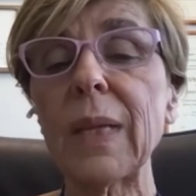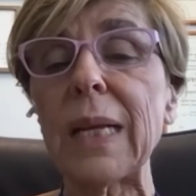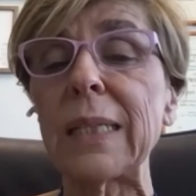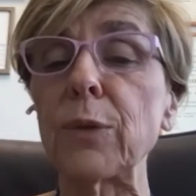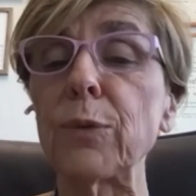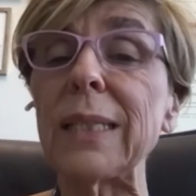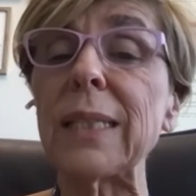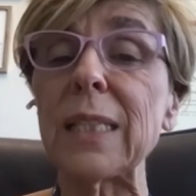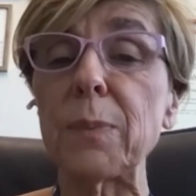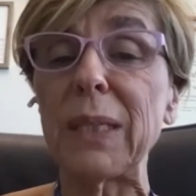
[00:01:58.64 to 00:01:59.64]
So this
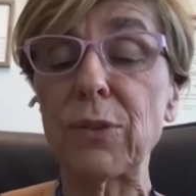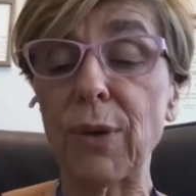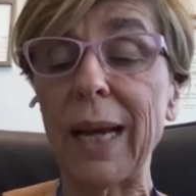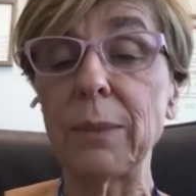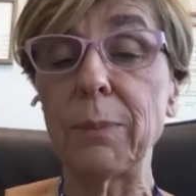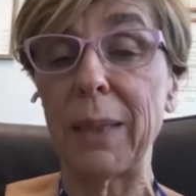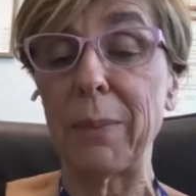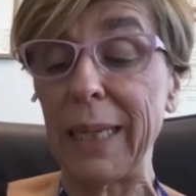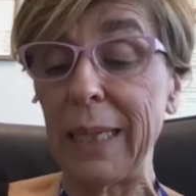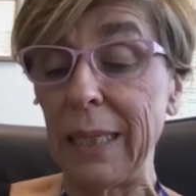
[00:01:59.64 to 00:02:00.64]
has been tried by
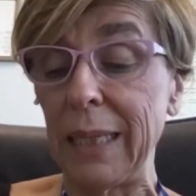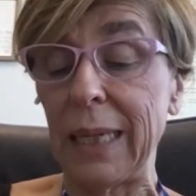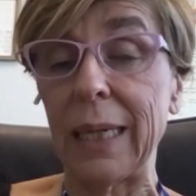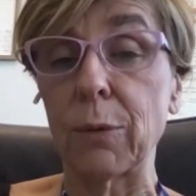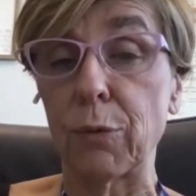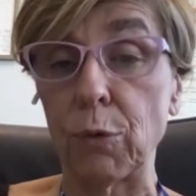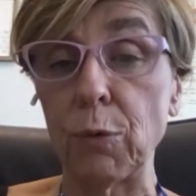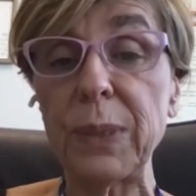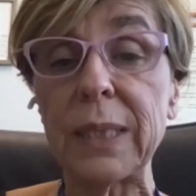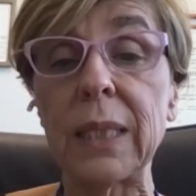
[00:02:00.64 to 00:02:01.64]
many
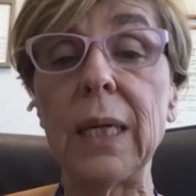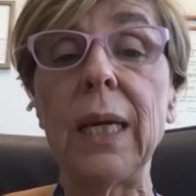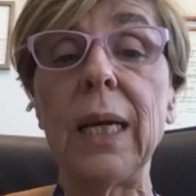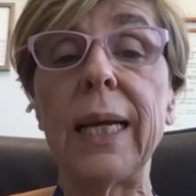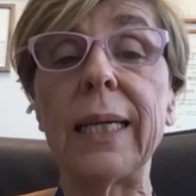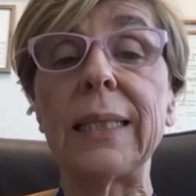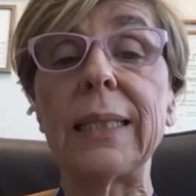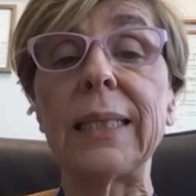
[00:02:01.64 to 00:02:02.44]
groups, and